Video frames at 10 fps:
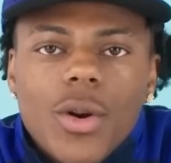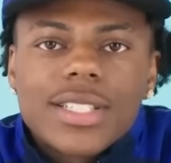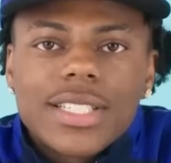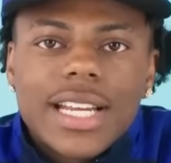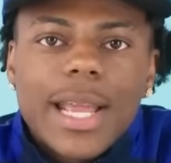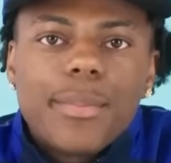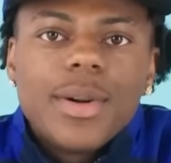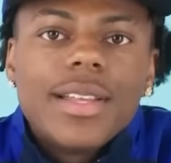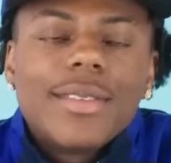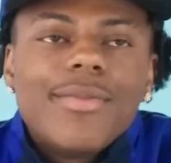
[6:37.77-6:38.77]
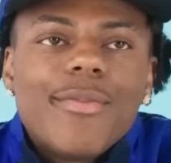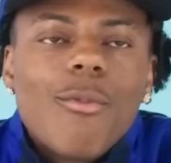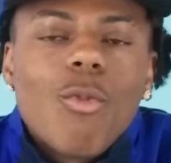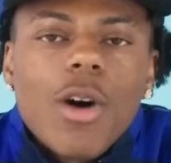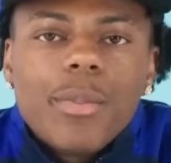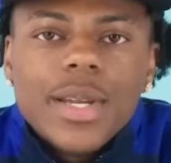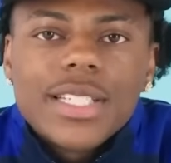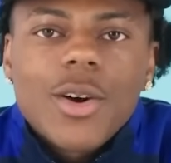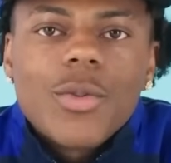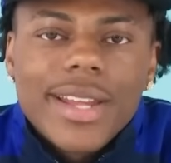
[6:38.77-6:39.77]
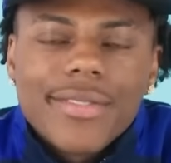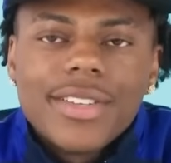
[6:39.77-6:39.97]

quarantine, they put One Piece on